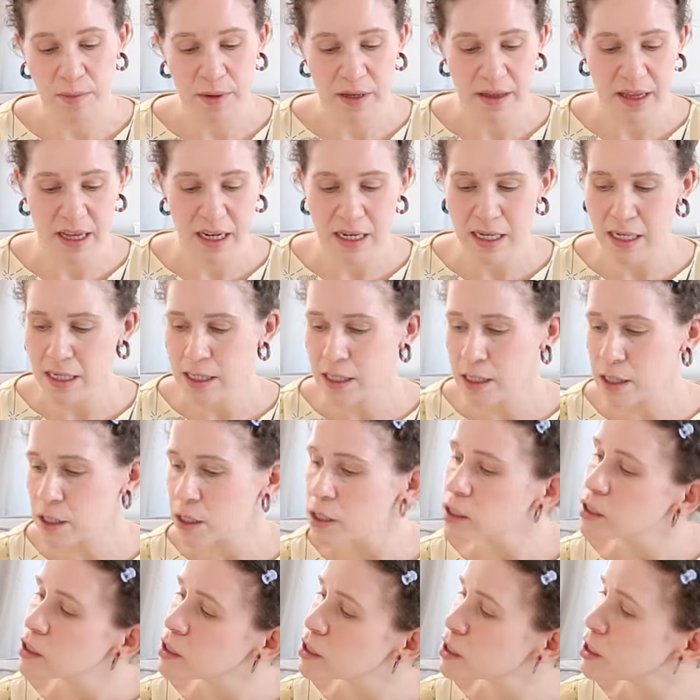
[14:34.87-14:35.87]
but they're
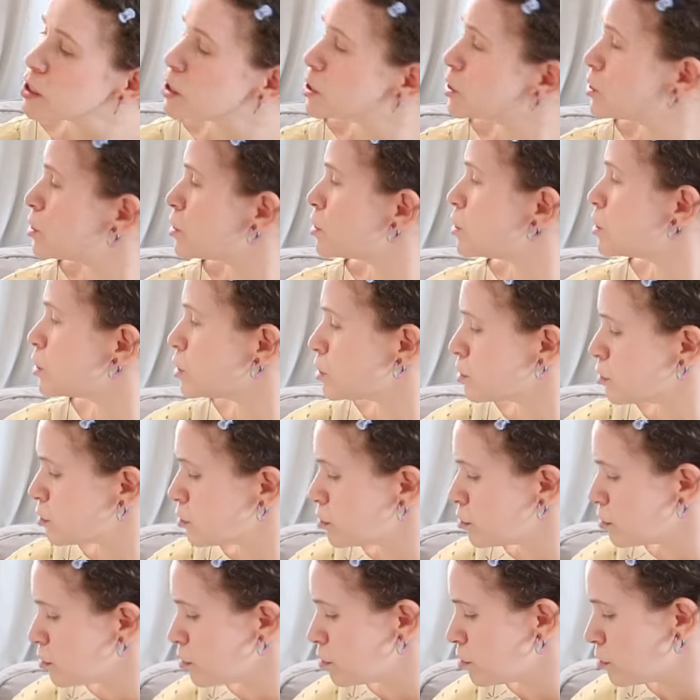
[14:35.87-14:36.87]

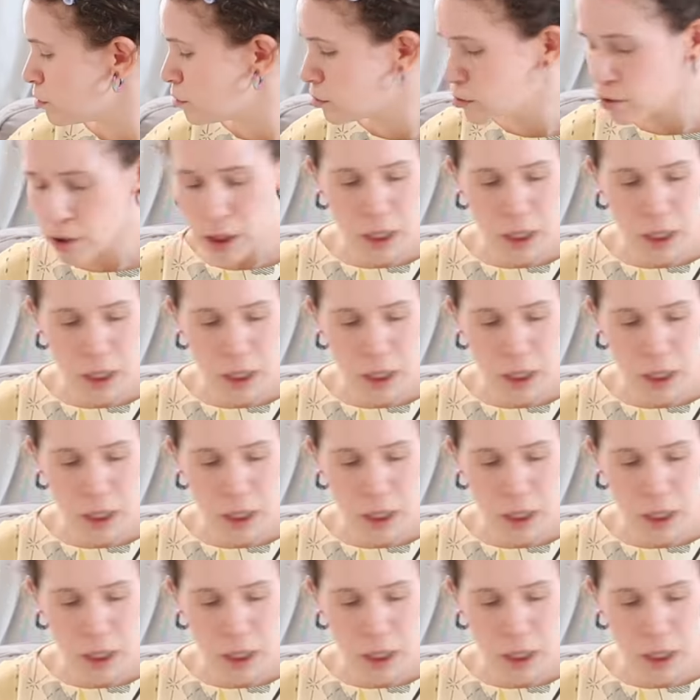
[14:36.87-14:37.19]
discontinued.